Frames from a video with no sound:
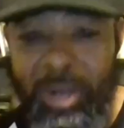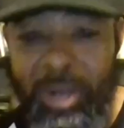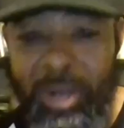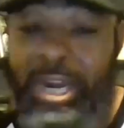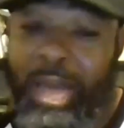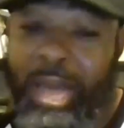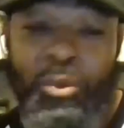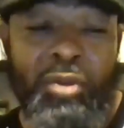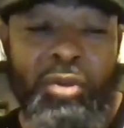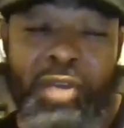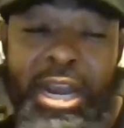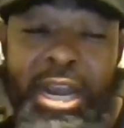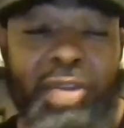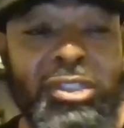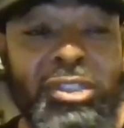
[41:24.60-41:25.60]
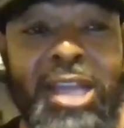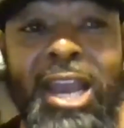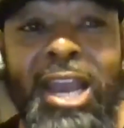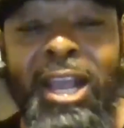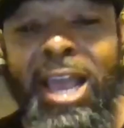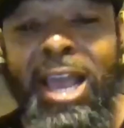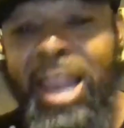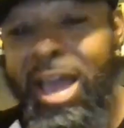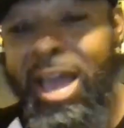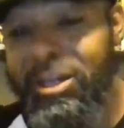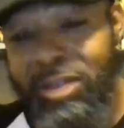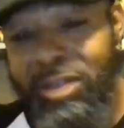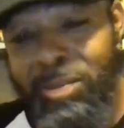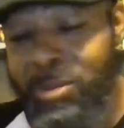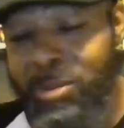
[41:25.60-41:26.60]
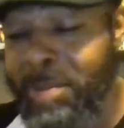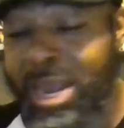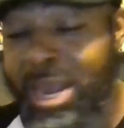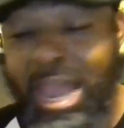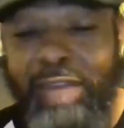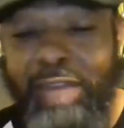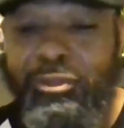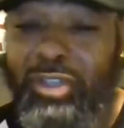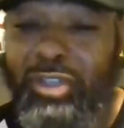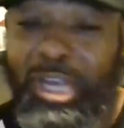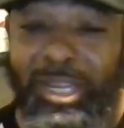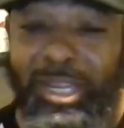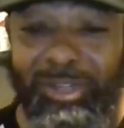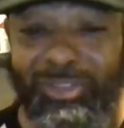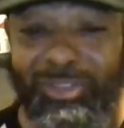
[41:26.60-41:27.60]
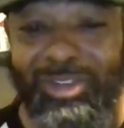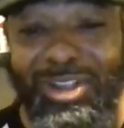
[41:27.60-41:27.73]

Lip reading: And I went right outside and got locked up, and my life changed